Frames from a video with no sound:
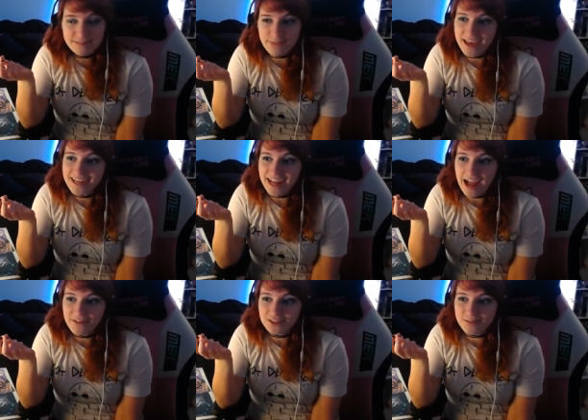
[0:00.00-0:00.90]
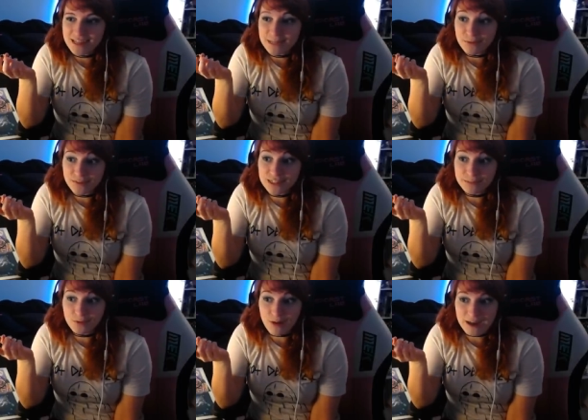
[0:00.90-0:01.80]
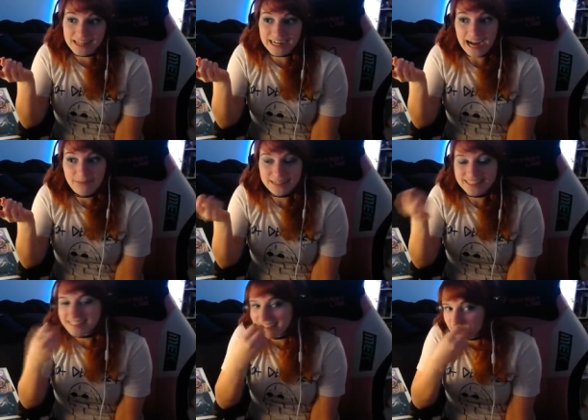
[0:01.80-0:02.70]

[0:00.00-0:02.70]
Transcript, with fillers: May to have to make them invisible while that happened.